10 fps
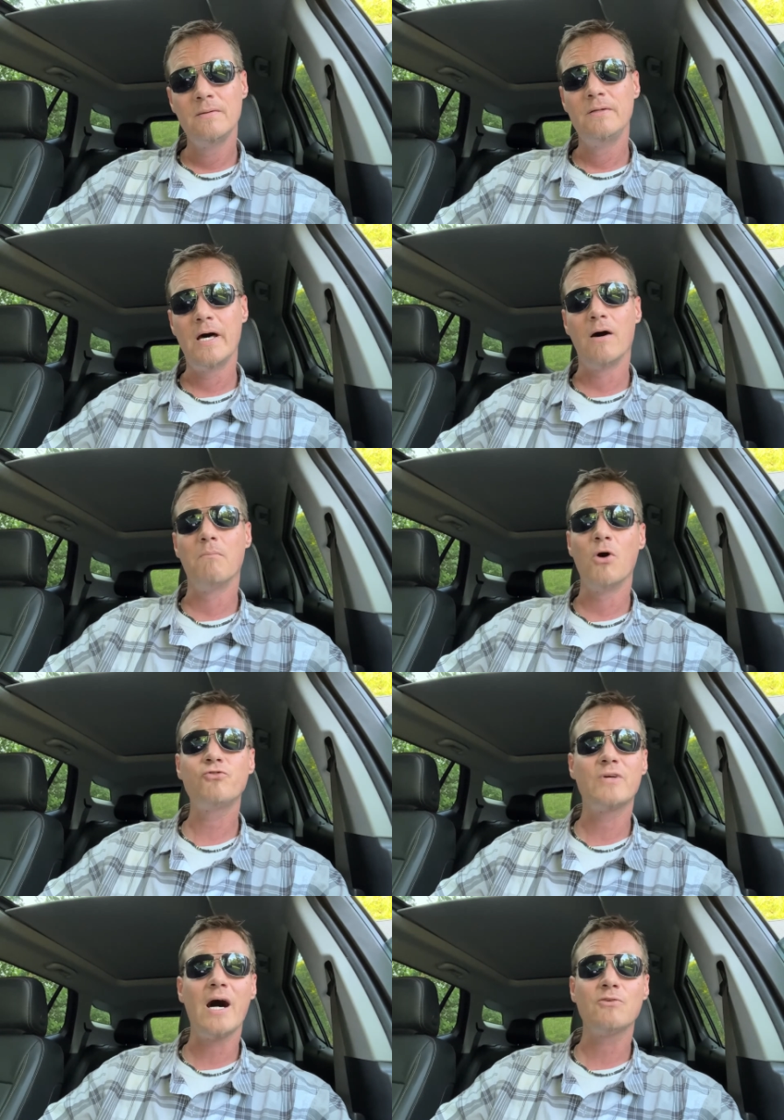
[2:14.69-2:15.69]
Now, most
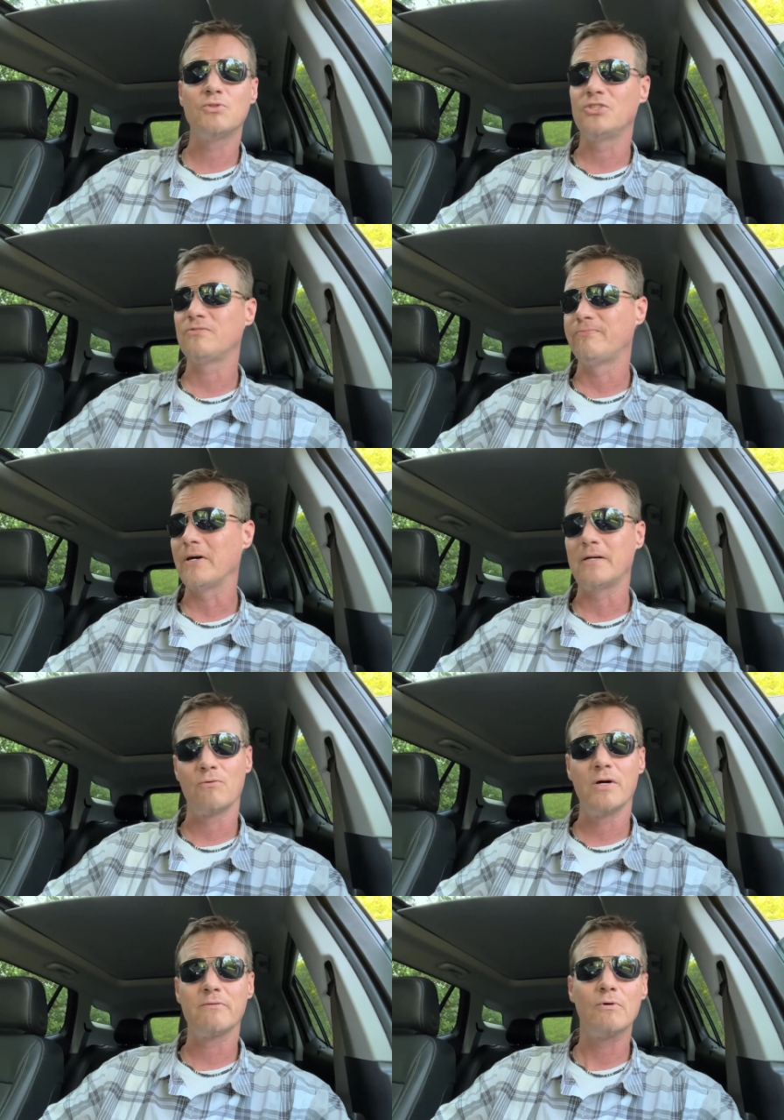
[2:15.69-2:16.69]
guys will just fucking
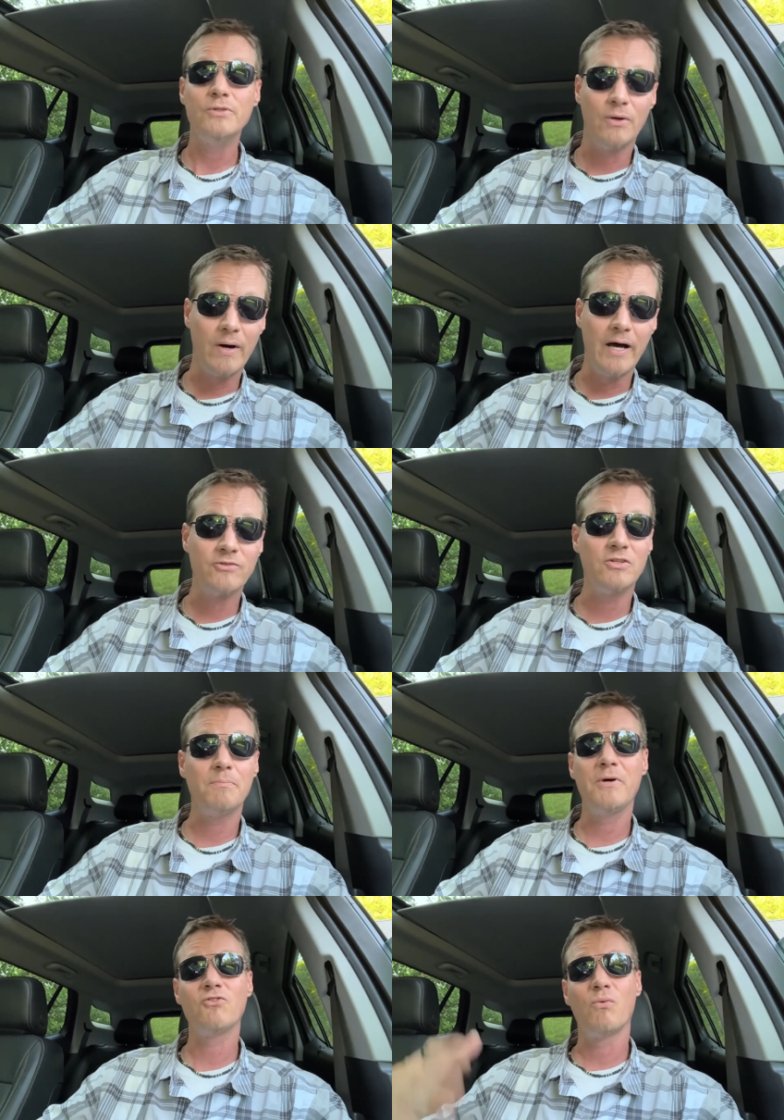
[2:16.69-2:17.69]
run through your ass. It
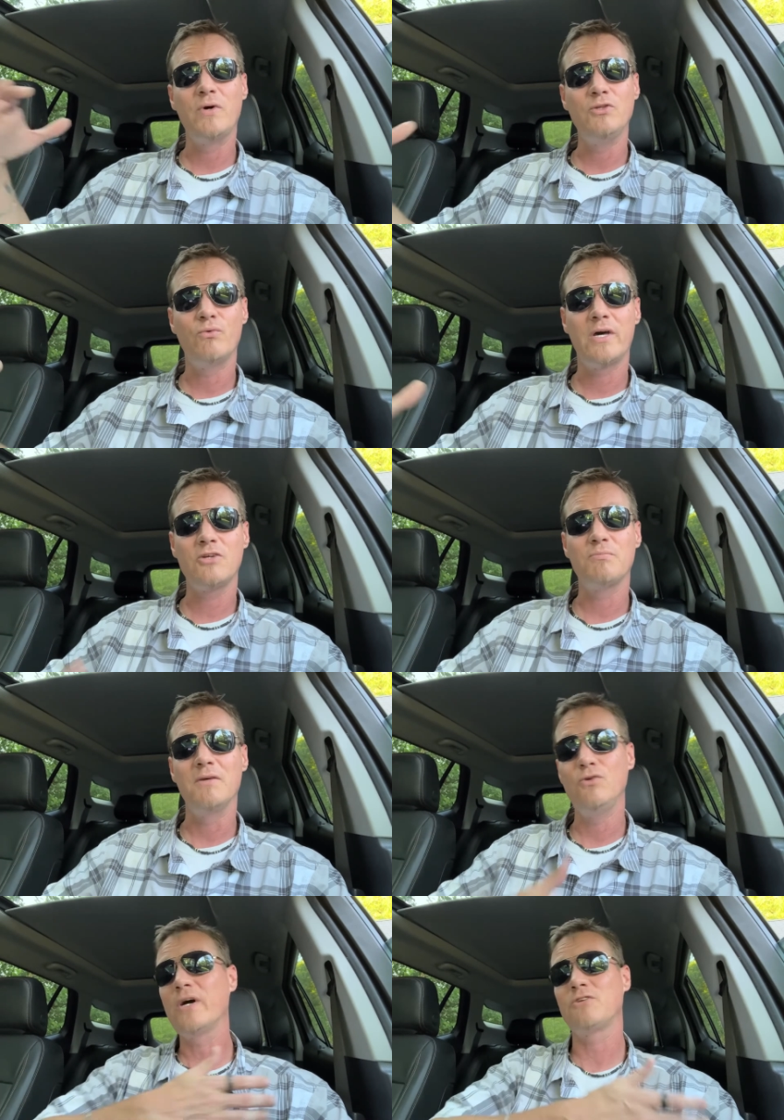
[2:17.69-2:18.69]
depends on when you catch me.
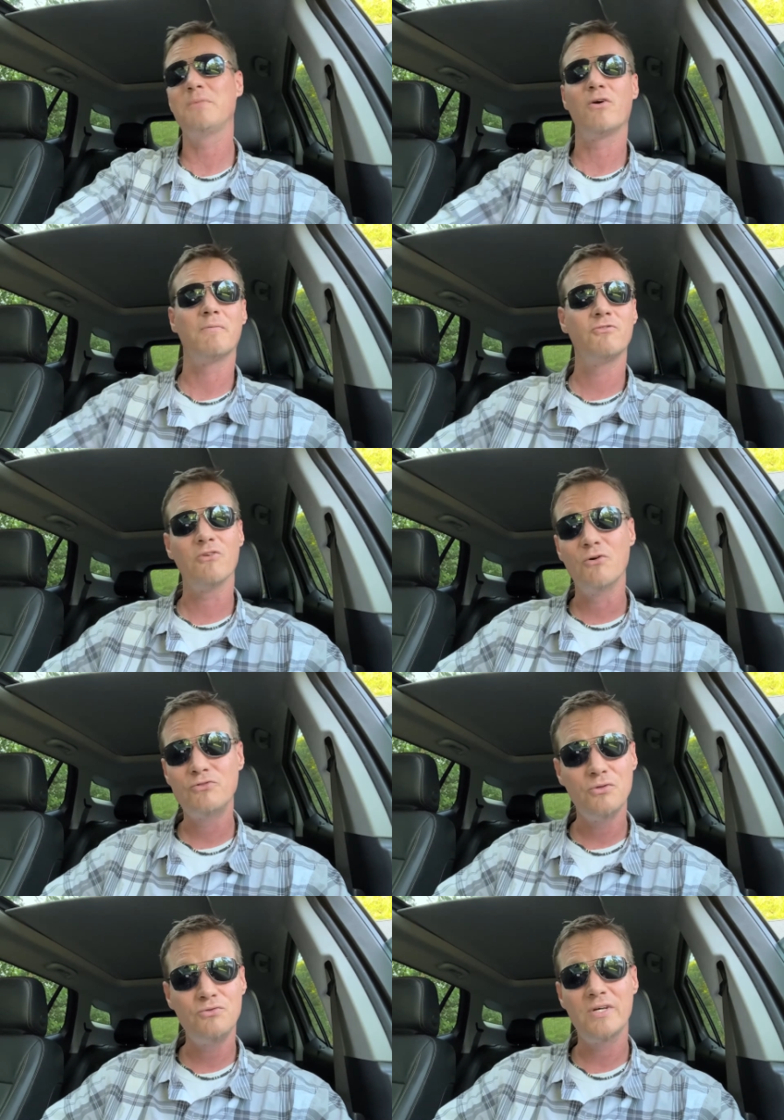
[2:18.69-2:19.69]
You catch me on a slow
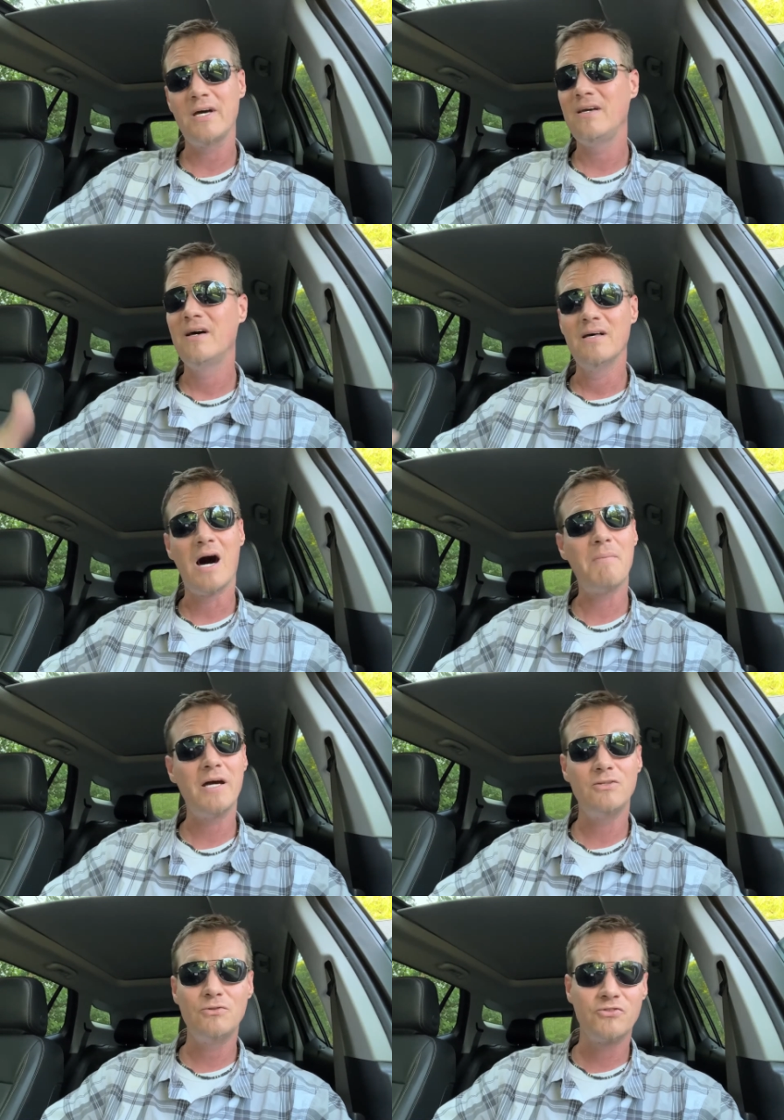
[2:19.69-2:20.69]
Tuesday, I might
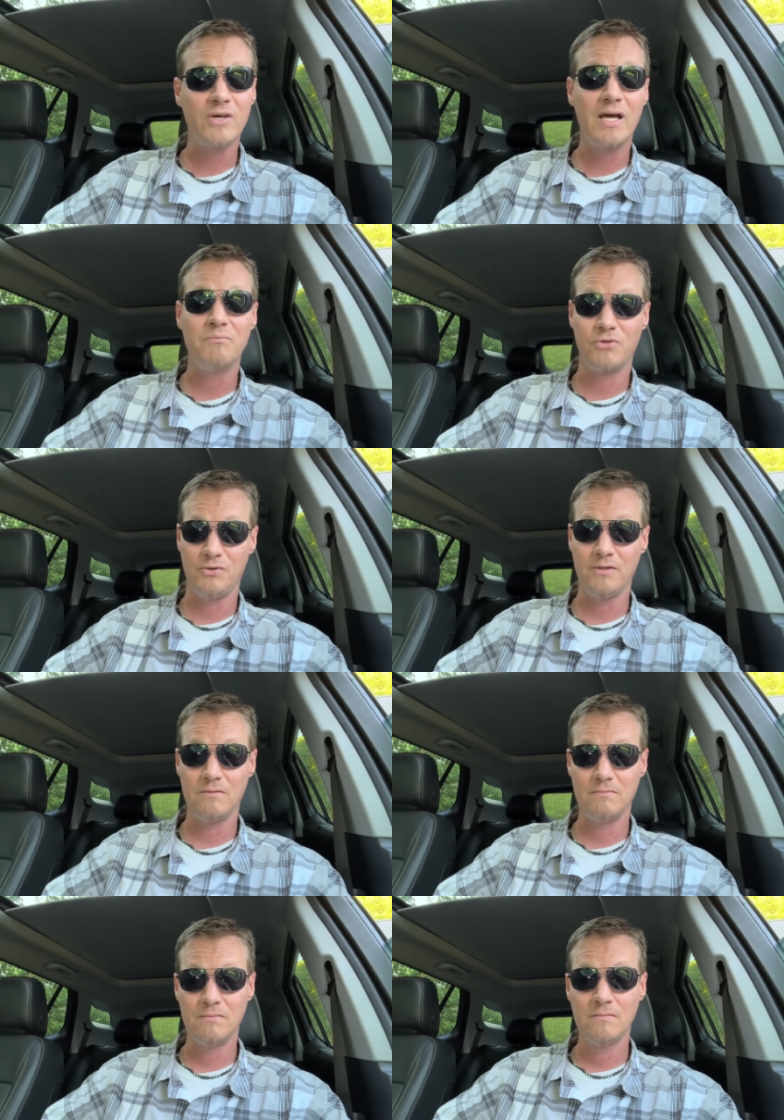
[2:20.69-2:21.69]
do the same to you.
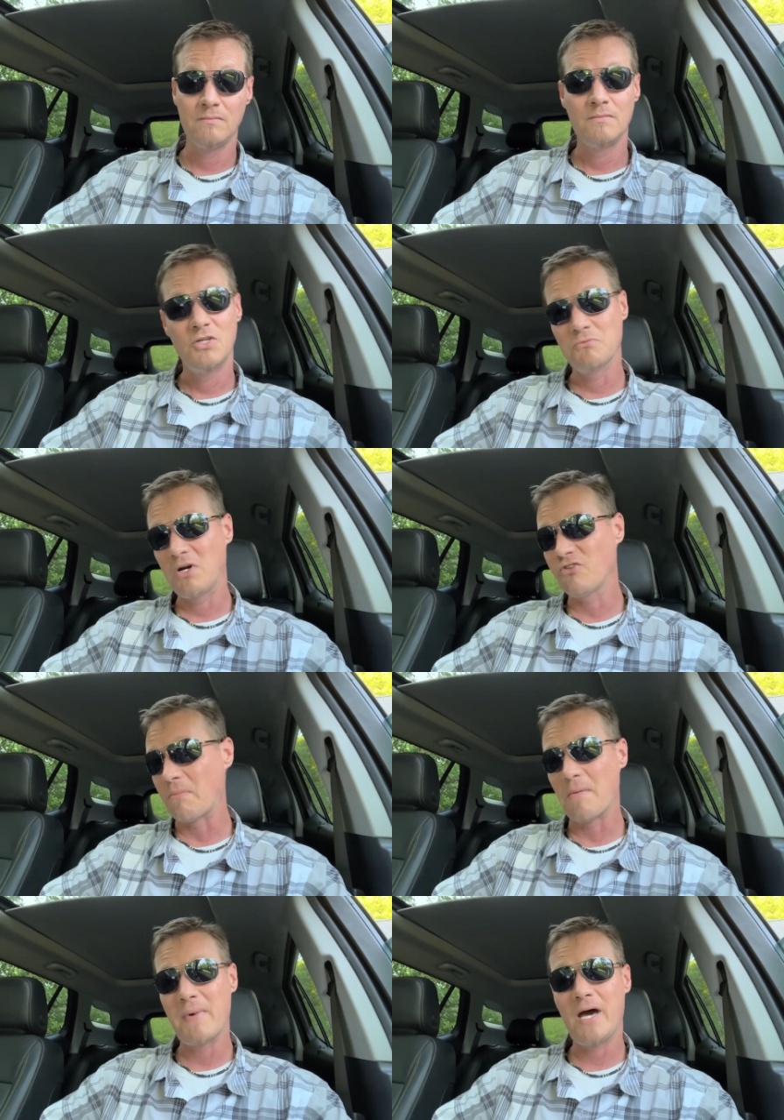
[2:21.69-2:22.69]
Is it because I'm
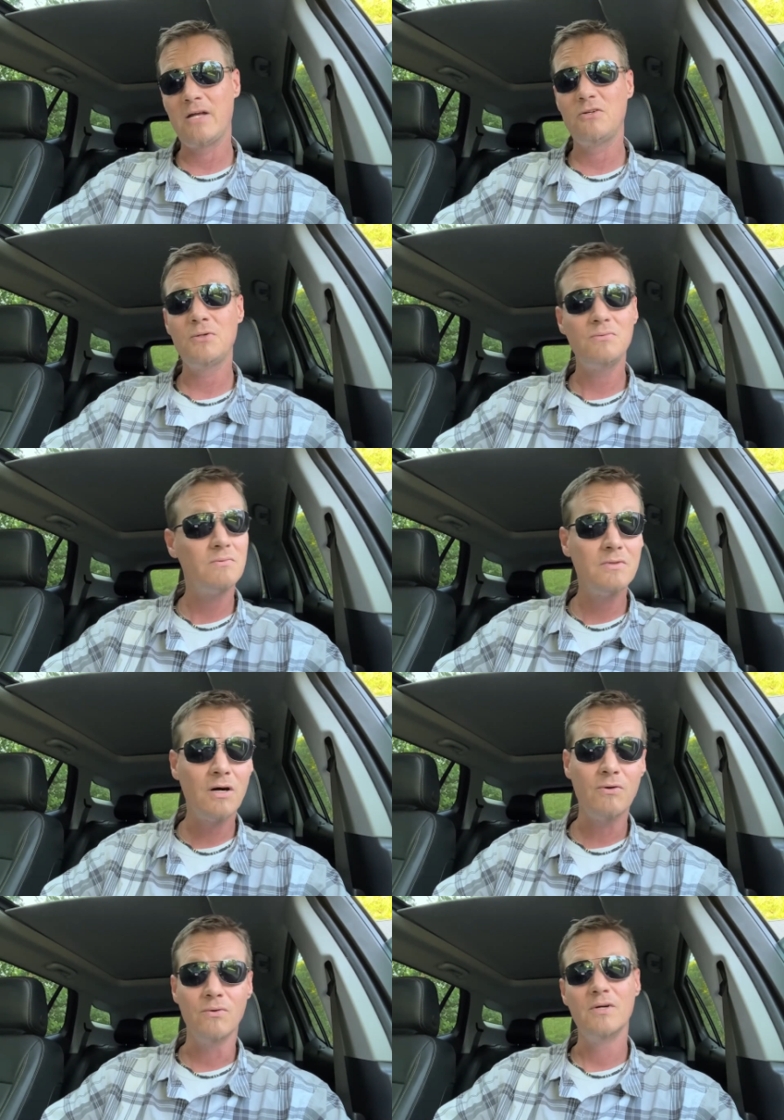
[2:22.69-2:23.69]
a bad dude?
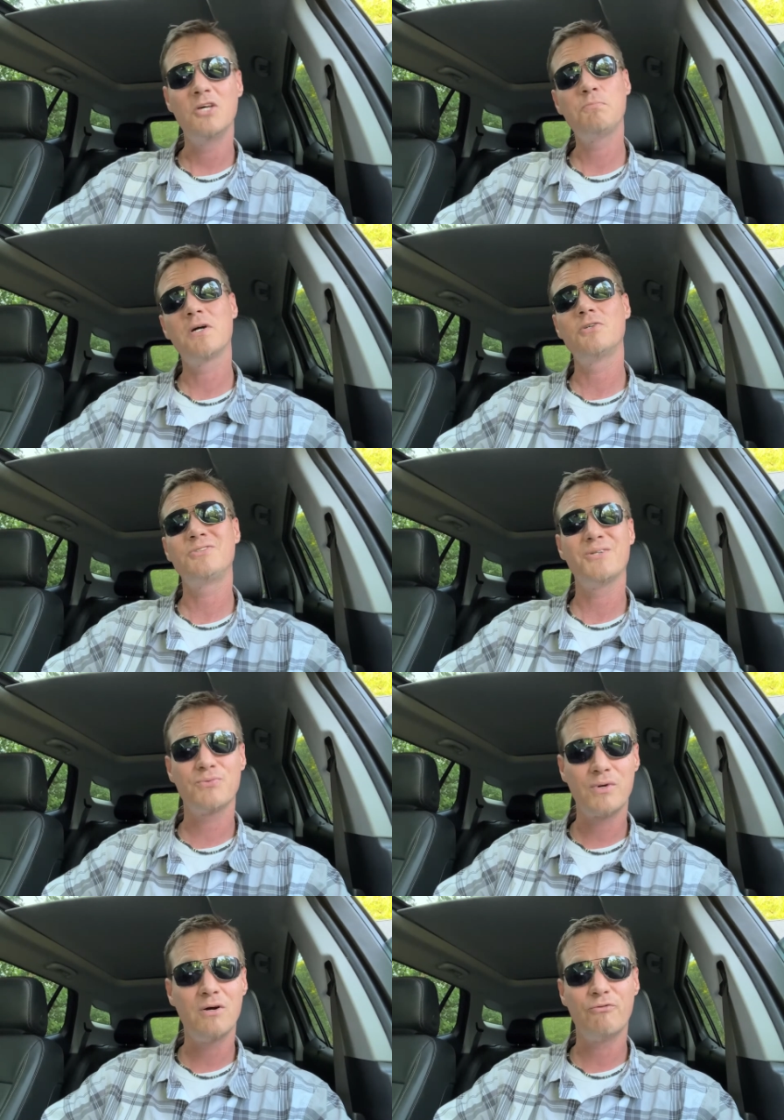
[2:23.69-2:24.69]
No, it's because you're a
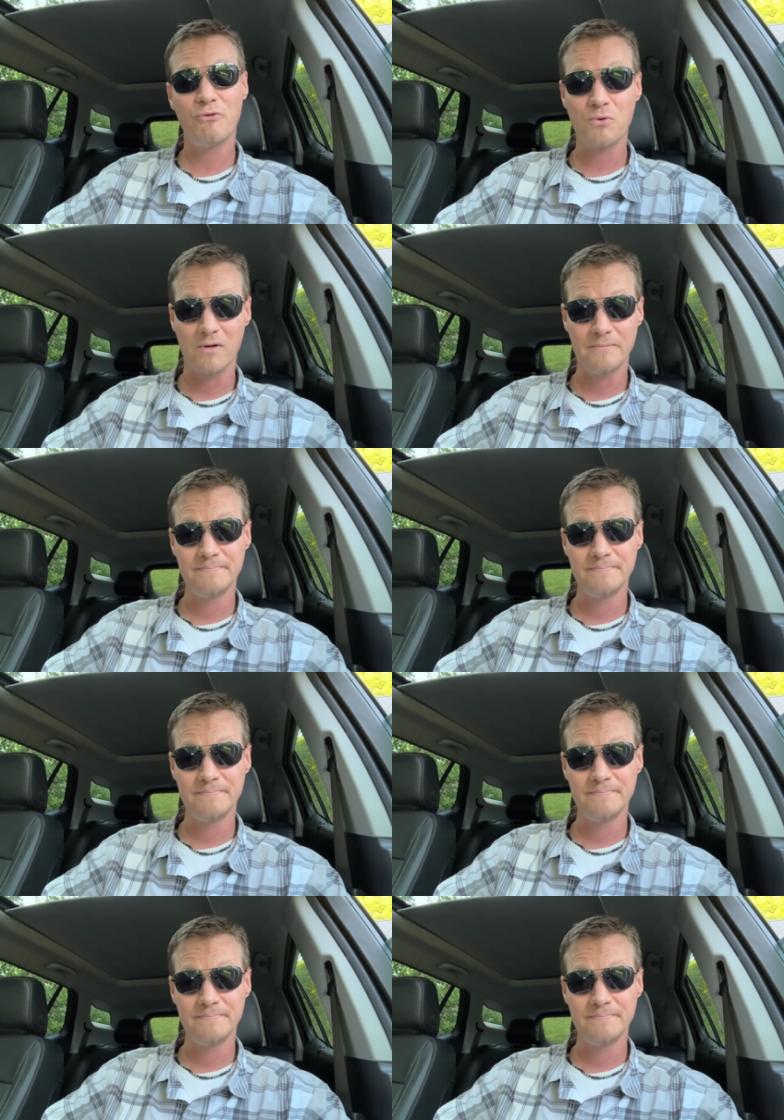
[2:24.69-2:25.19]
304.